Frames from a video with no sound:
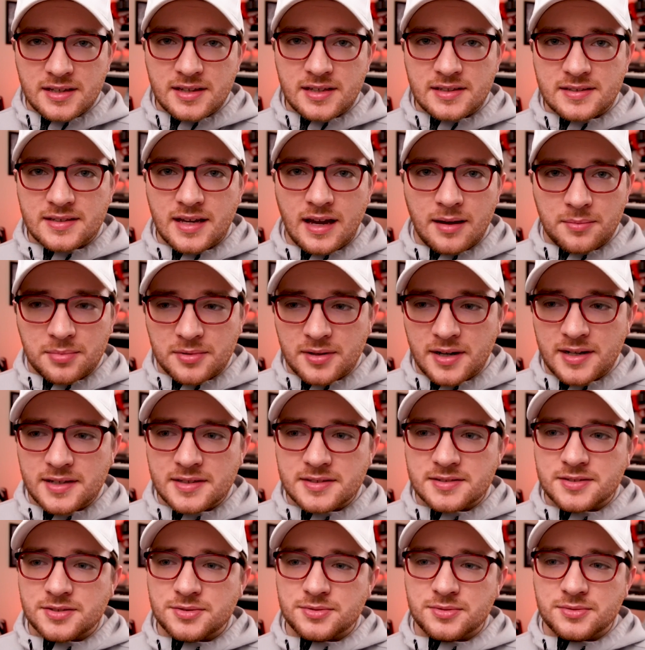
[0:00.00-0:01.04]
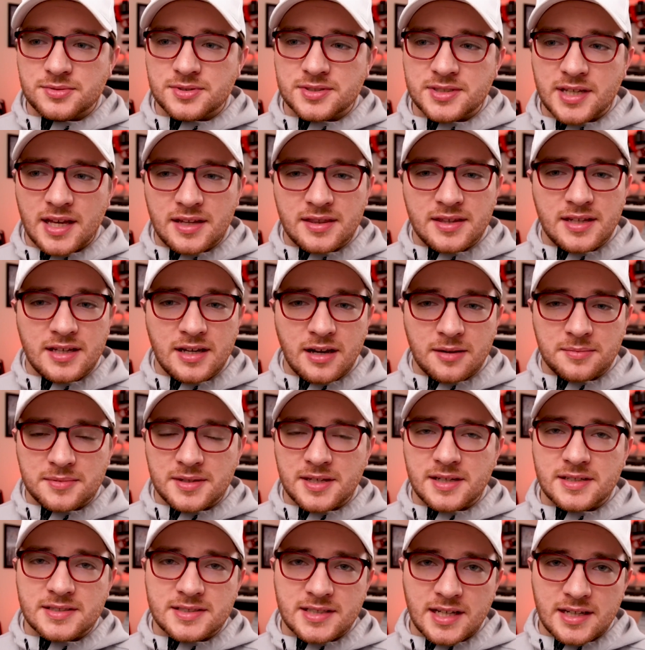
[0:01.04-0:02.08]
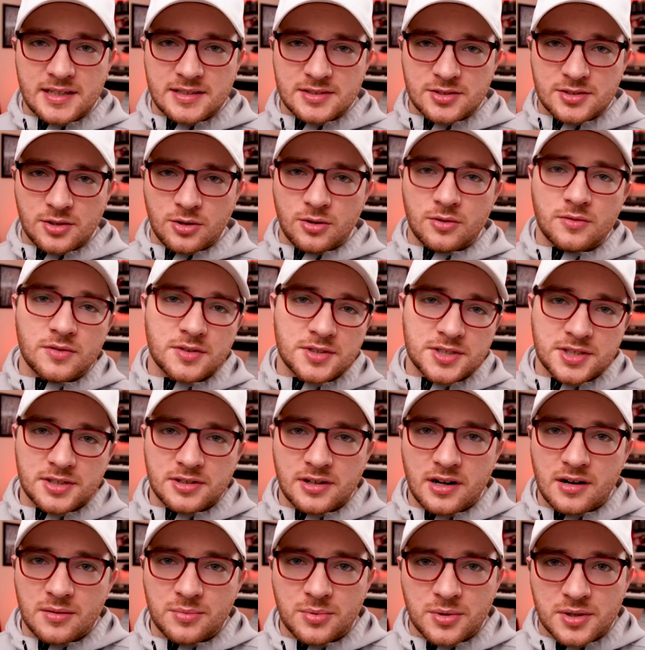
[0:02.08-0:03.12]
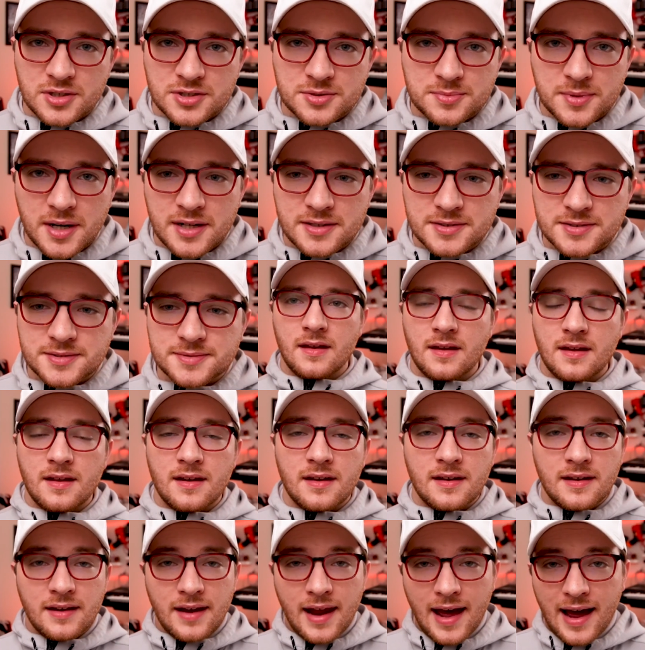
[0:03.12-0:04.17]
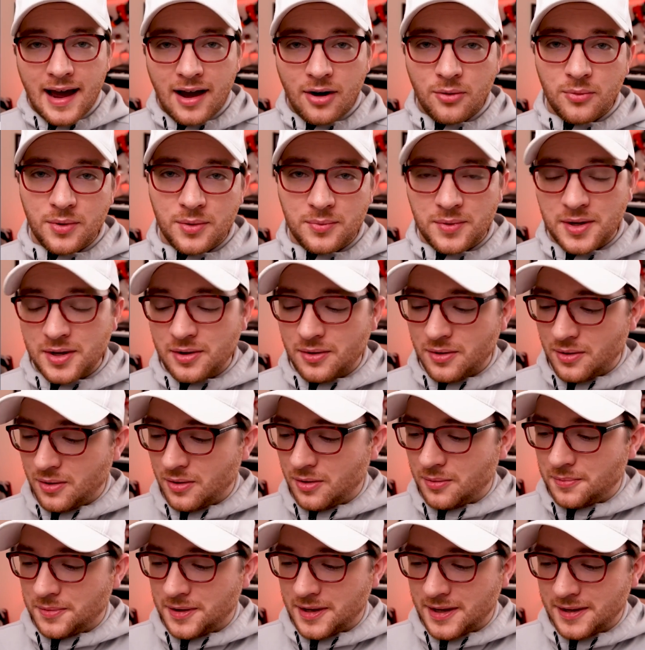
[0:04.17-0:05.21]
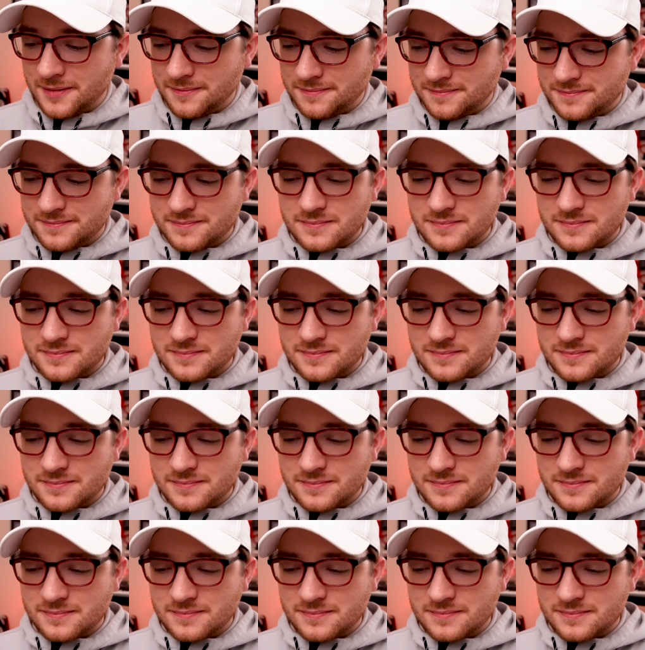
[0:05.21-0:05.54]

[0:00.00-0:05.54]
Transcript: in the top right to send the updated settings over to your AirPort Express. Now when we go to HomeKit,